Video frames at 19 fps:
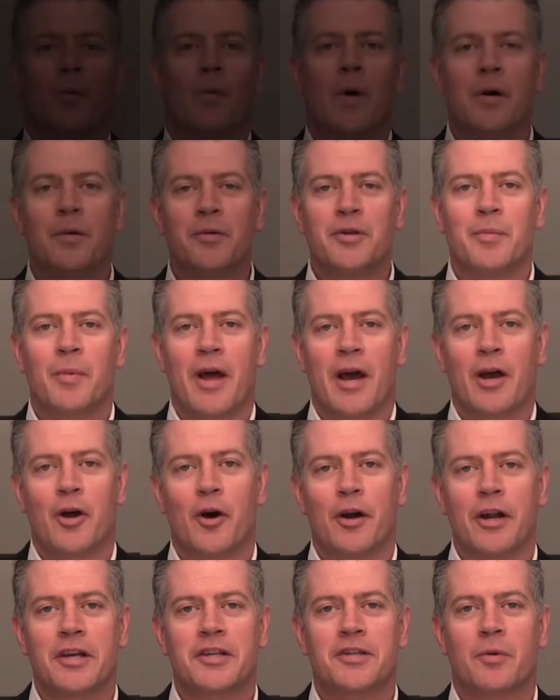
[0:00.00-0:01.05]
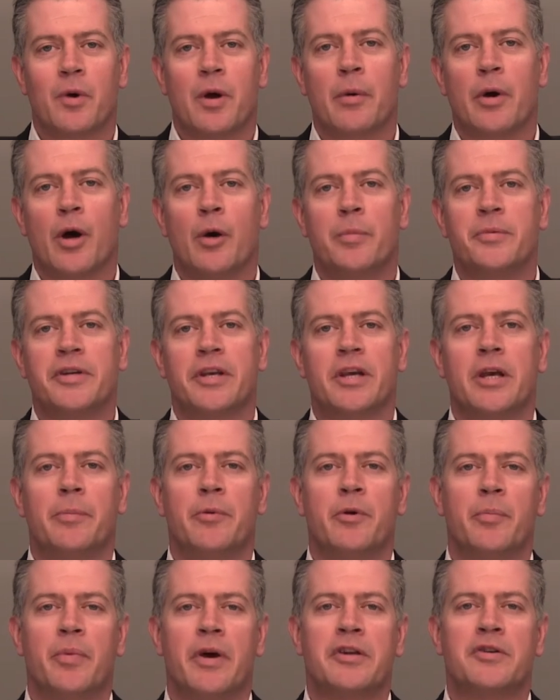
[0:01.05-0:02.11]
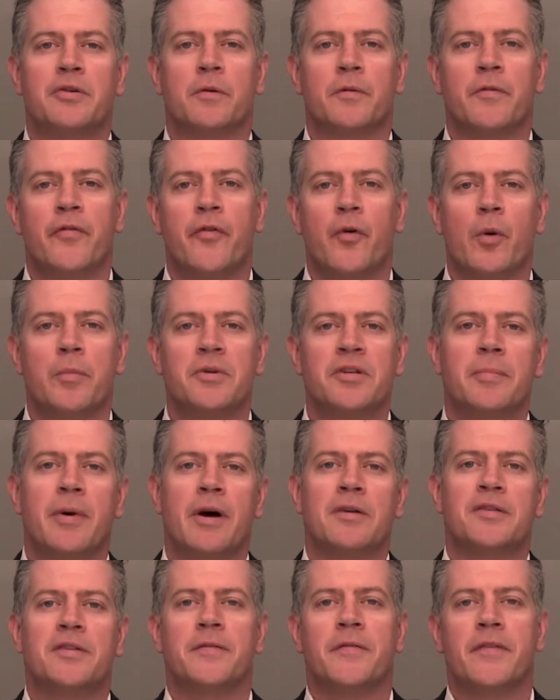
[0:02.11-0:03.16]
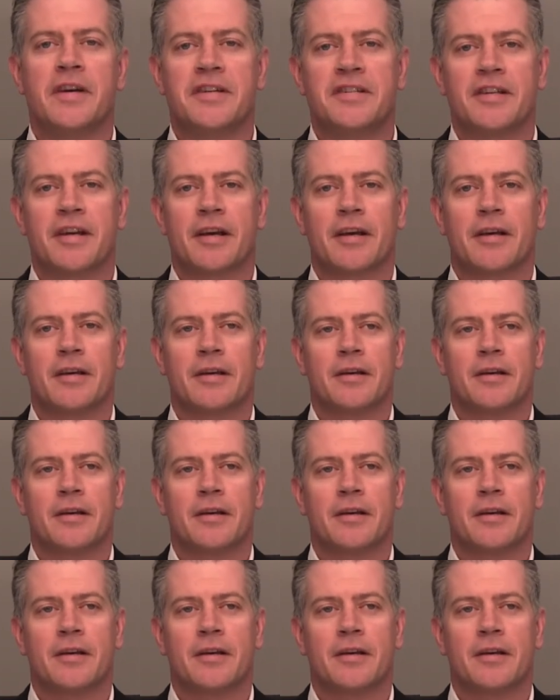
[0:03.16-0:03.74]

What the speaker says: Welcome to Black Onyx, where we hope to keep you better informed about investing.